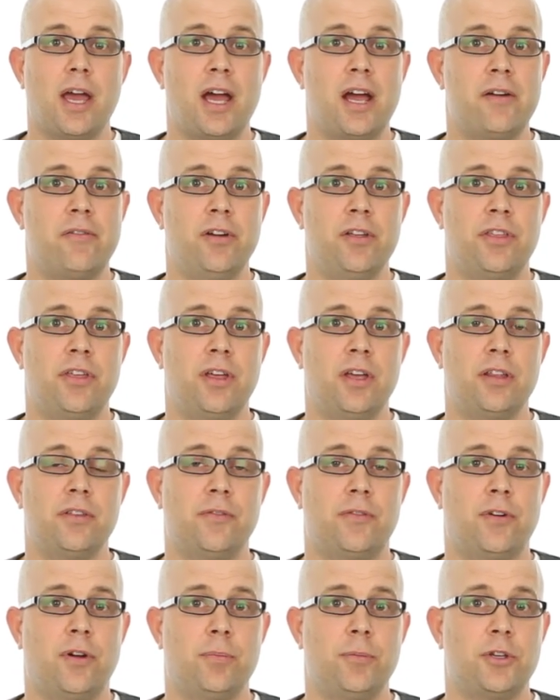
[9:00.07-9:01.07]
Everything
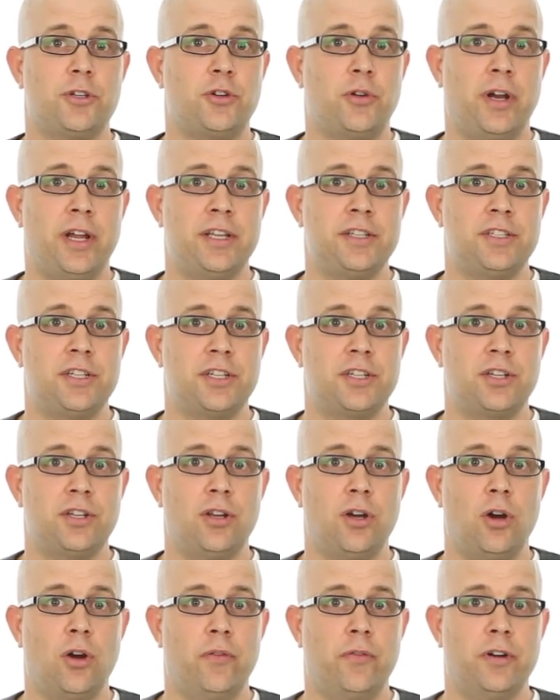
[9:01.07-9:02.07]
from the transition
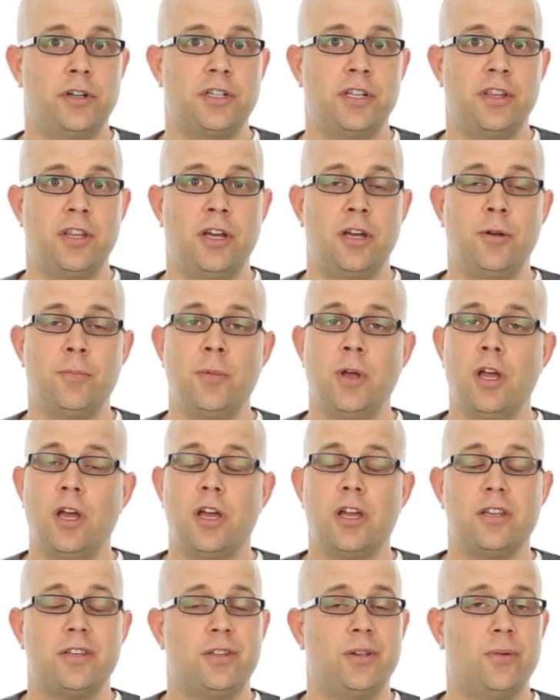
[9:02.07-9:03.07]
over to them,
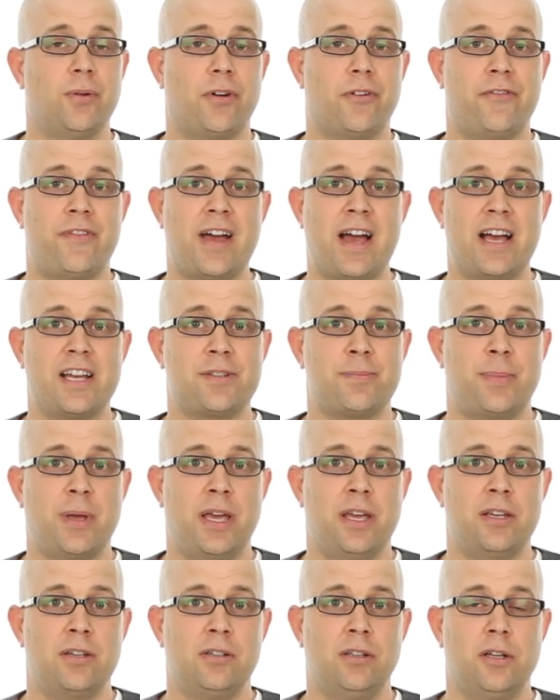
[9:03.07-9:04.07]
to our fast
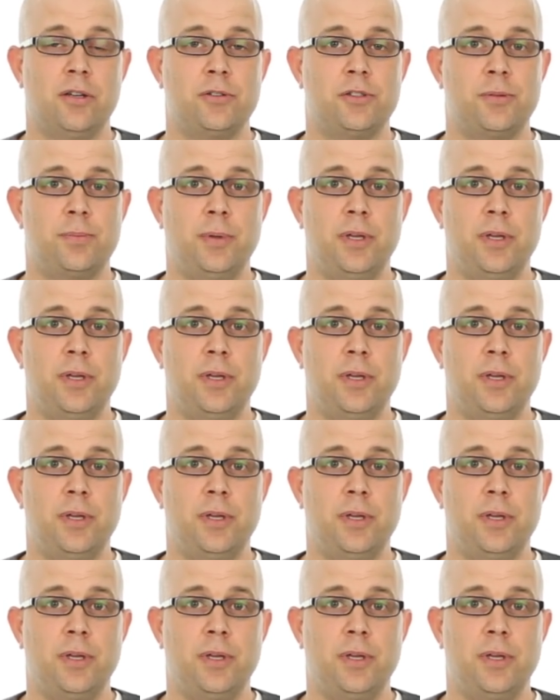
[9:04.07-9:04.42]
page load